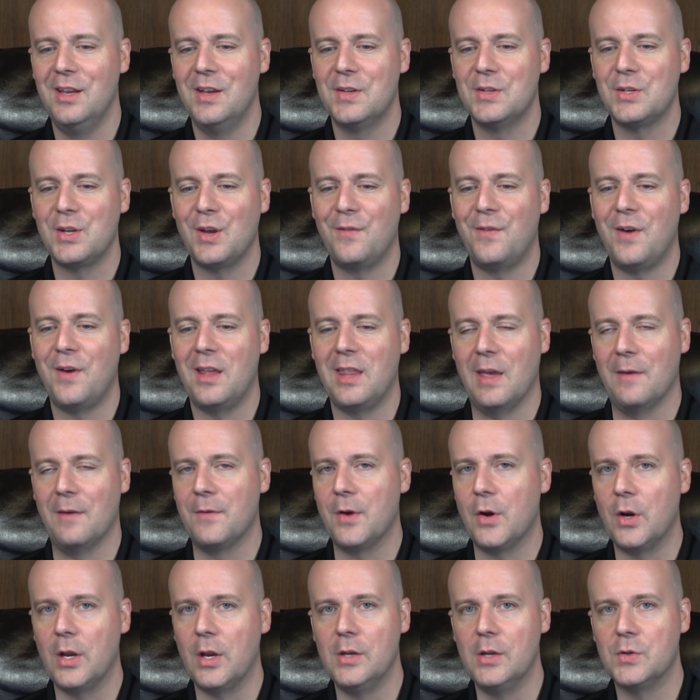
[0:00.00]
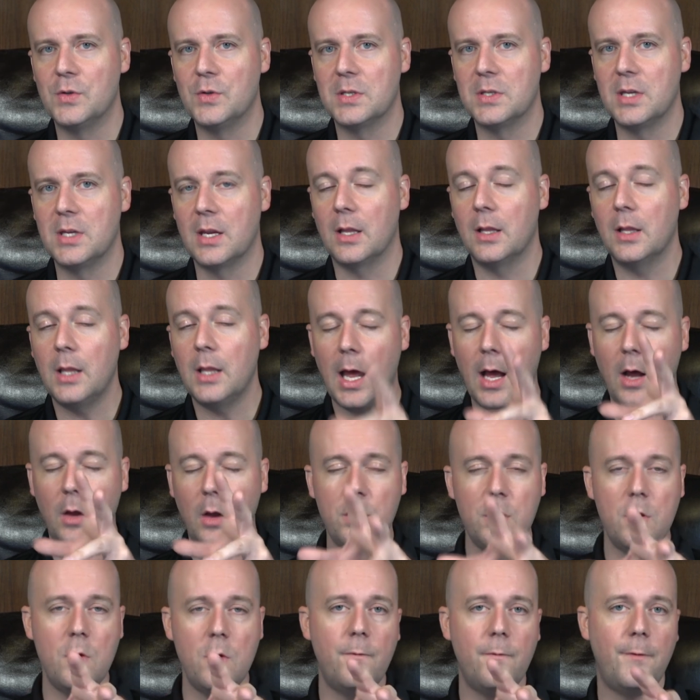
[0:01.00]
So I find that very interesting. How do
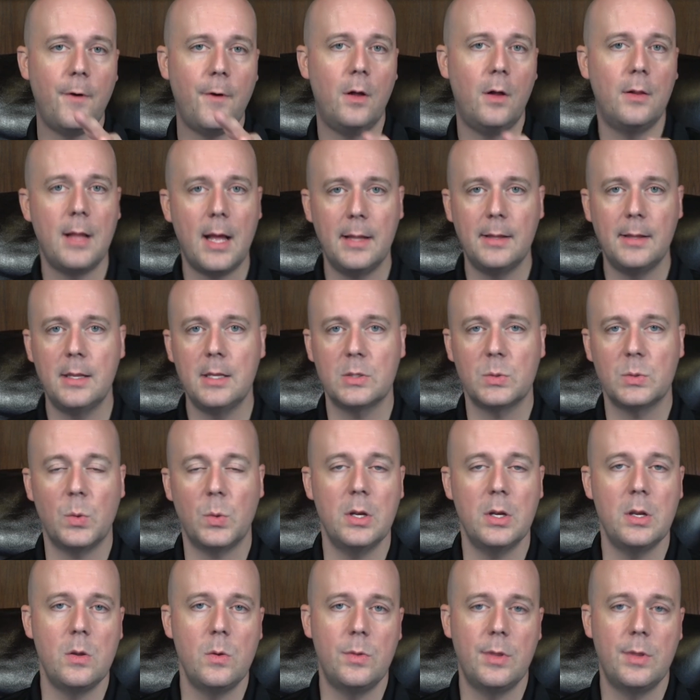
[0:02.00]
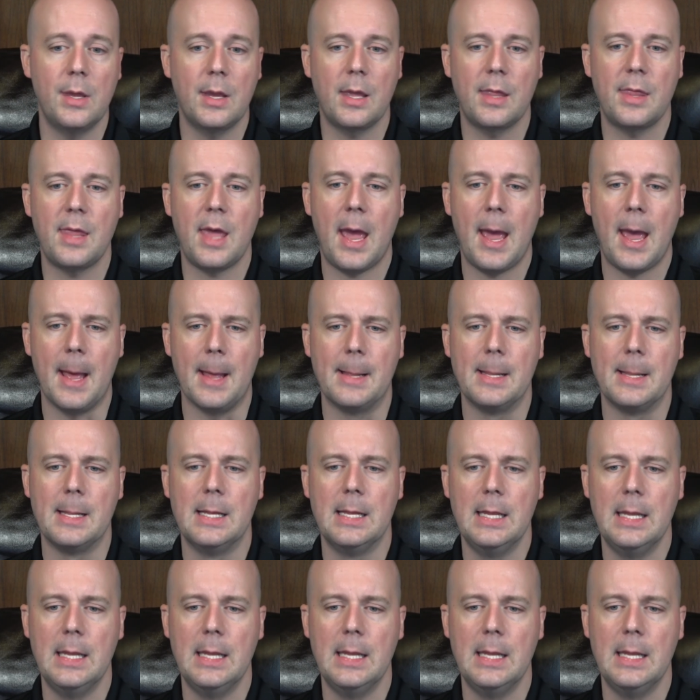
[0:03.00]
you fall on this? What do you think of that?